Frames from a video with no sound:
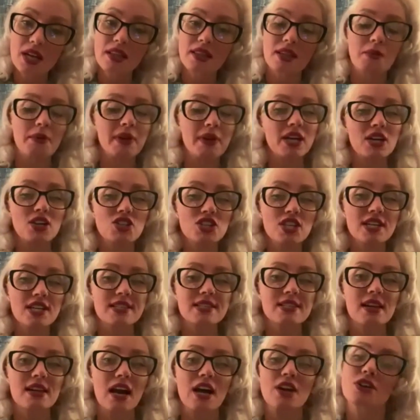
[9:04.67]
that we could
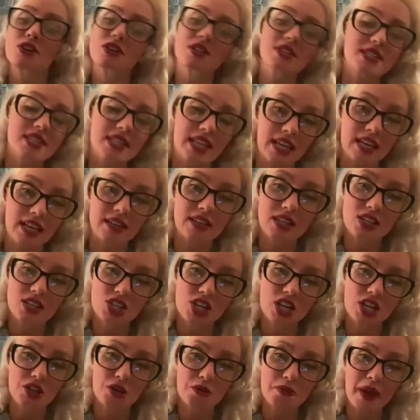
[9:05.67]
just understand each
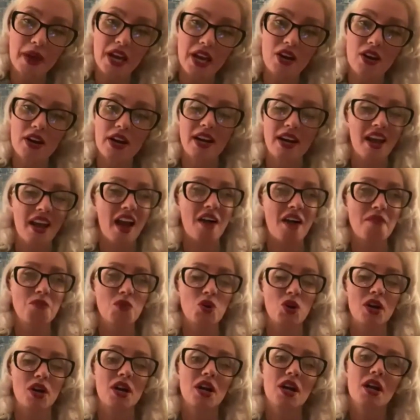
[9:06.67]
other better and have
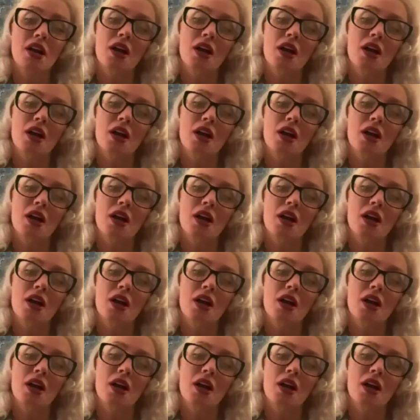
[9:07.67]
more